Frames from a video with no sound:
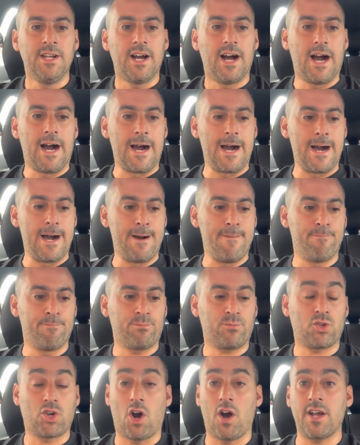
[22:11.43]

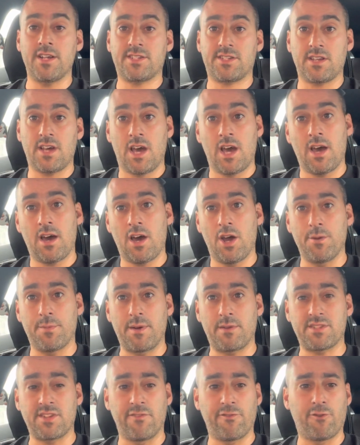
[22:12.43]
Guys, I hope
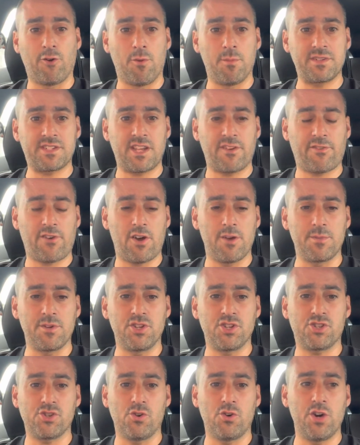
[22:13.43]
that was informative. I hope
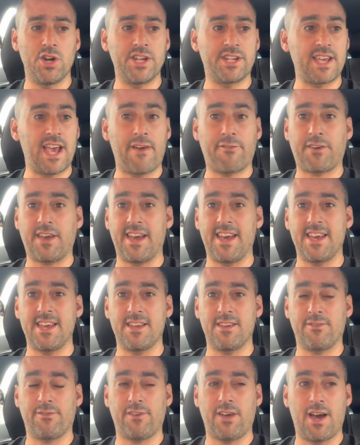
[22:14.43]
you enjoyed.
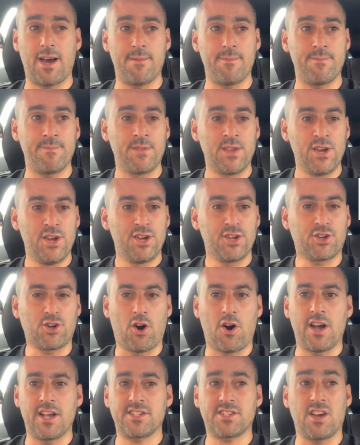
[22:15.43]
FK8
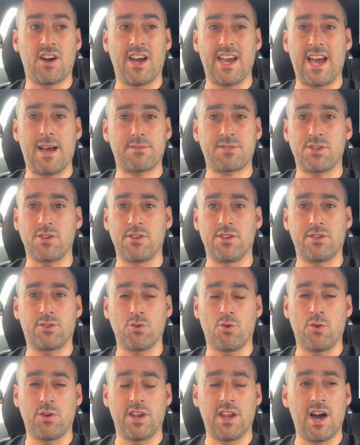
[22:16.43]
guys that I absolutely
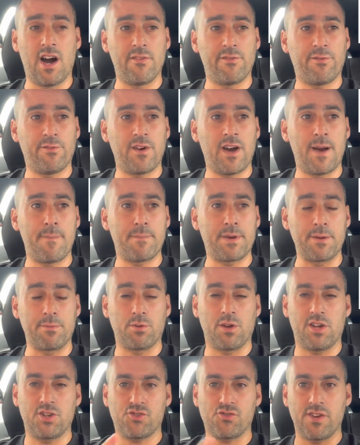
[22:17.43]
adore and love,
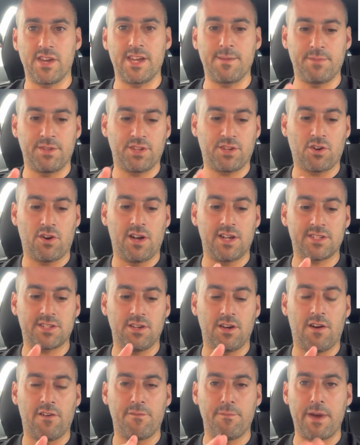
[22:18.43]
people like Dream and the guys
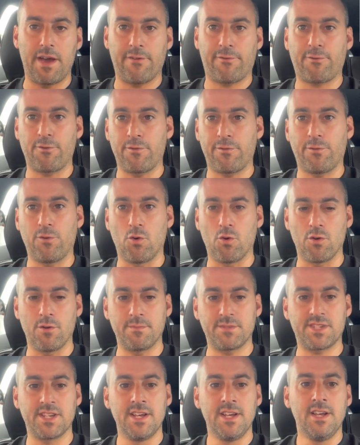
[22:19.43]
that I've met through
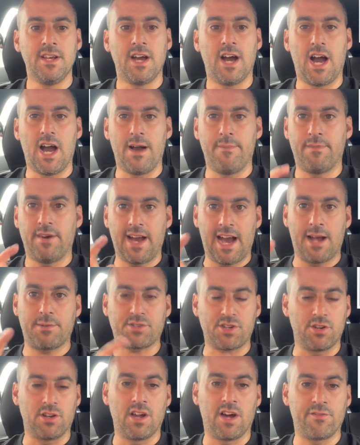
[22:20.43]
forums,
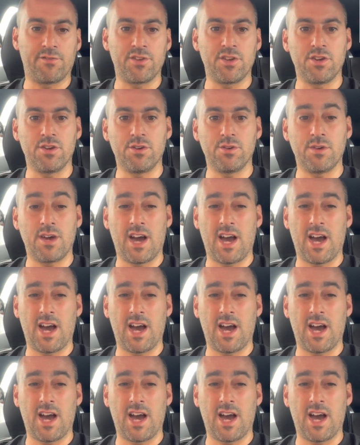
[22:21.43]
absolutely love you.